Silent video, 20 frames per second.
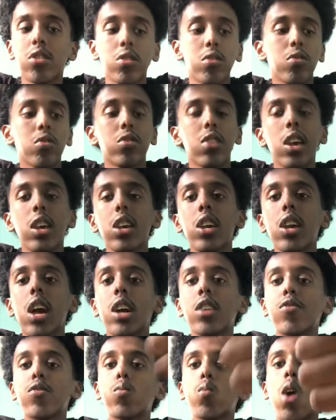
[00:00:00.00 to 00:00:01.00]
thank you guys
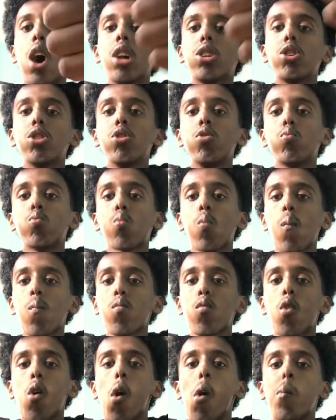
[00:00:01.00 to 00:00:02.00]
for watching.
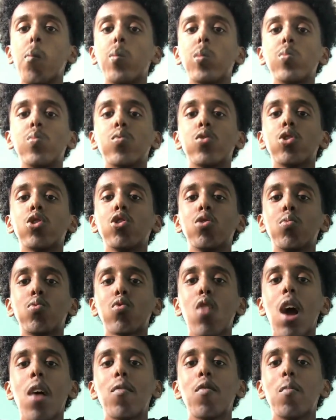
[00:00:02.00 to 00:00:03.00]

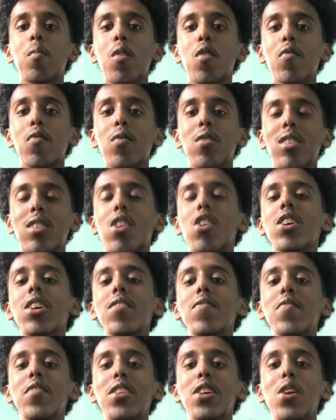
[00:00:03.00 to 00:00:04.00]
Subscribe for more cooking
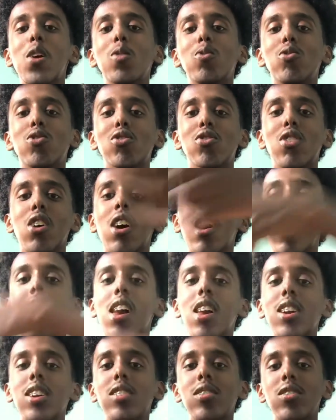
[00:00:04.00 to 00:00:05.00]
videos.
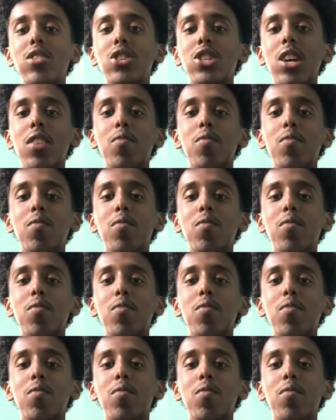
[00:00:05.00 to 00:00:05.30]
It's your chef